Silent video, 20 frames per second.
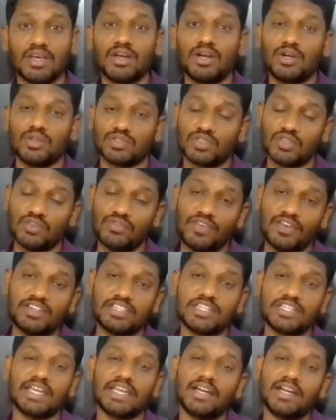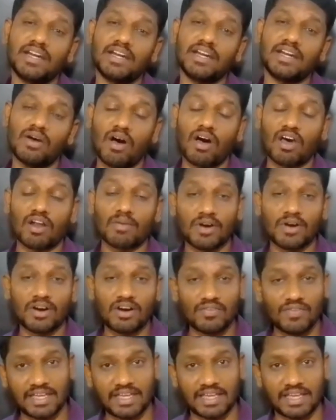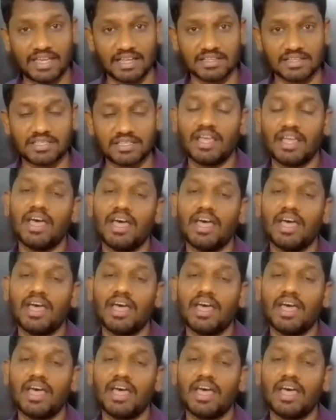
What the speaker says: to sophisticated armored vehicles,